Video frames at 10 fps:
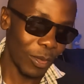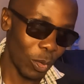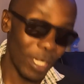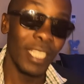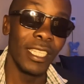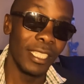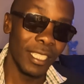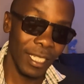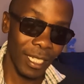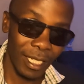When he
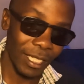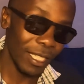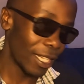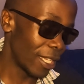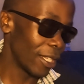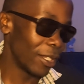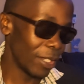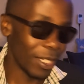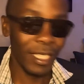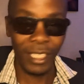is in
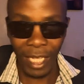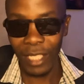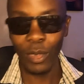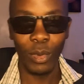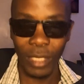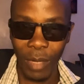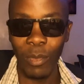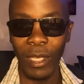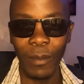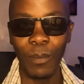a church or
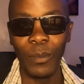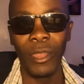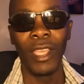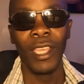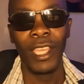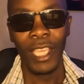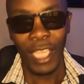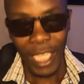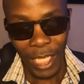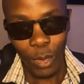somewhere,
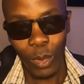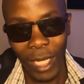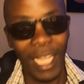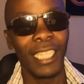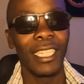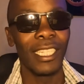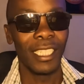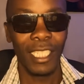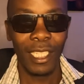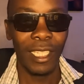he will act
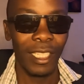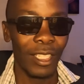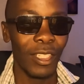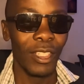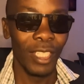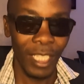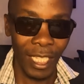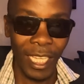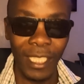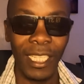until
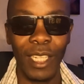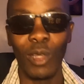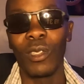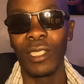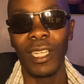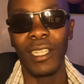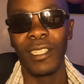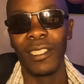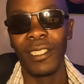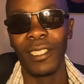he gets an Oscar.
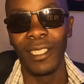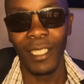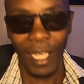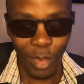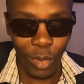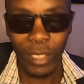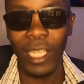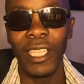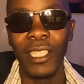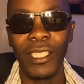An
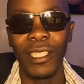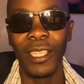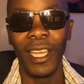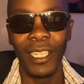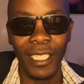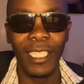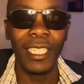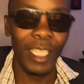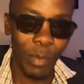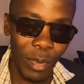Oscar is
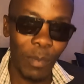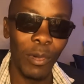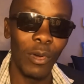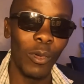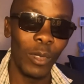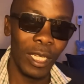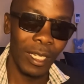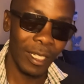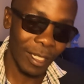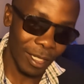until the people
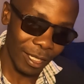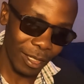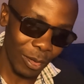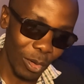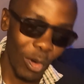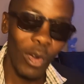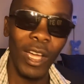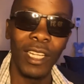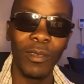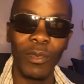will go
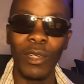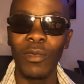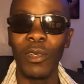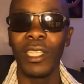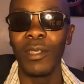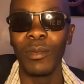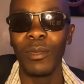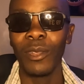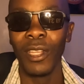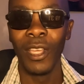and vote for
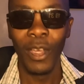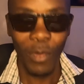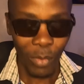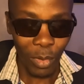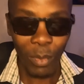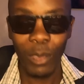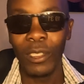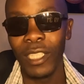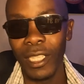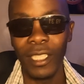him from
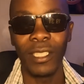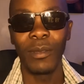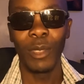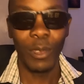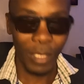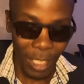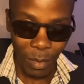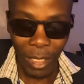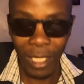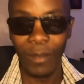those churches because they
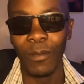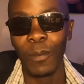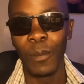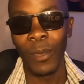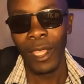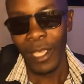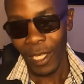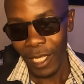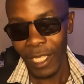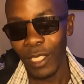believe
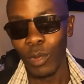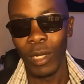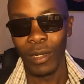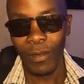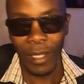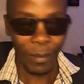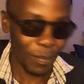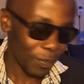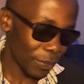he is one of them.